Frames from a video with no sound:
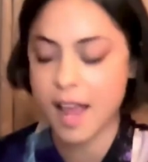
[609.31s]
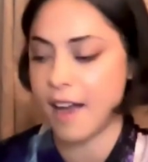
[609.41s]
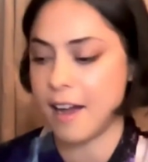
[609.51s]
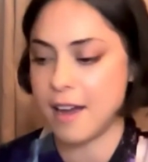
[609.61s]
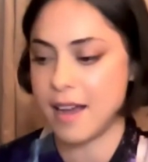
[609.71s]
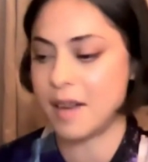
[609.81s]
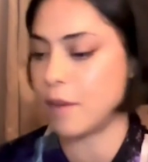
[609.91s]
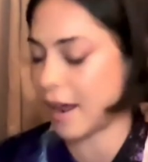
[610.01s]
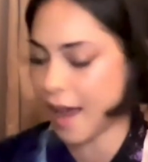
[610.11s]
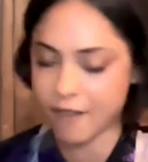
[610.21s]

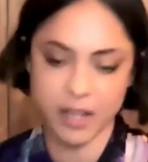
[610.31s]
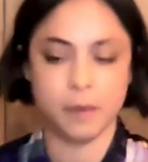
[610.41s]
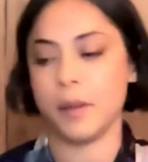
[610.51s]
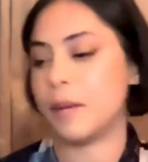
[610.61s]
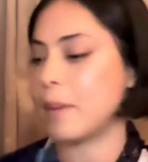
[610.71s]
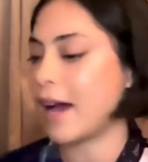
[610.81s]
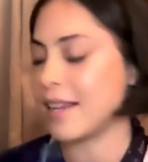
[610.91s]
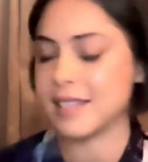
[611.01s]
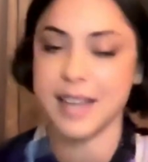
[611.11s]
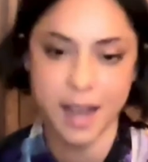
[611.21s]
and having it being
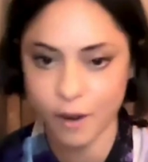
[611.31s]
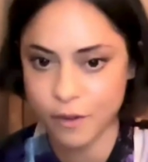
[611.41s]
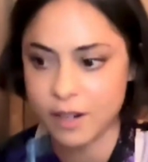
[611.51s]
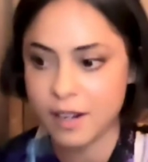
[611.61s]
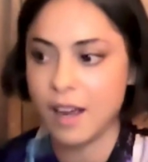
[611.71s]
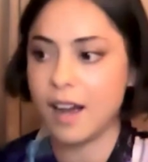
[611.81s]
passed down.